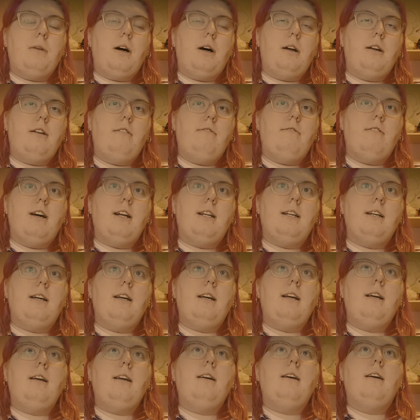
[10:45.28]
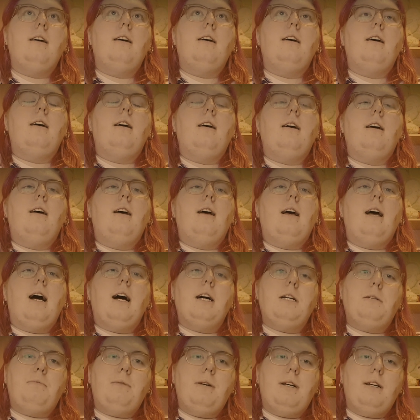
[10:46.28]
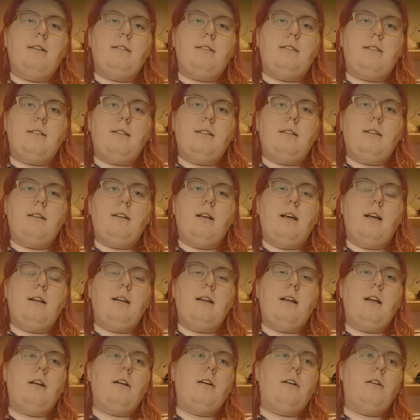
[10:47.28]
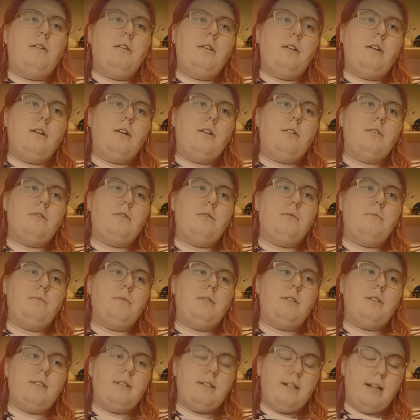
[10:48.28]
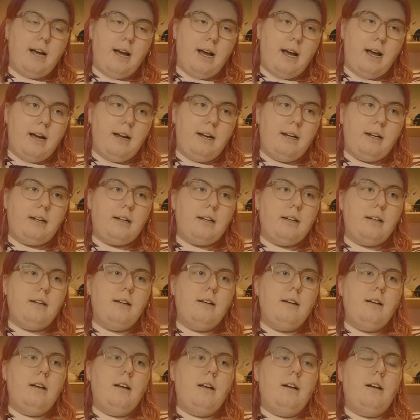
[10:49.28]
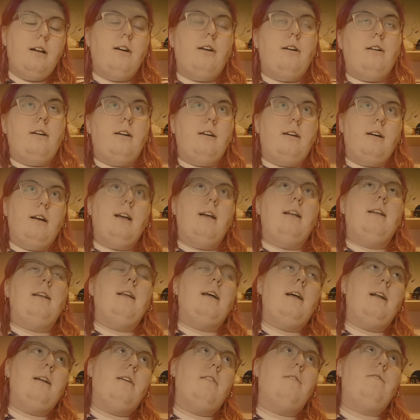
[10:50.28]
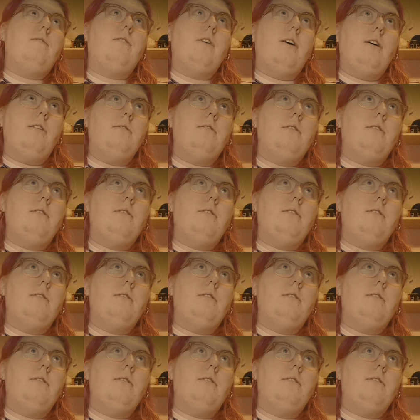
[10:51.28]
ready, had a bit of, and then I got some snack, and then I phoned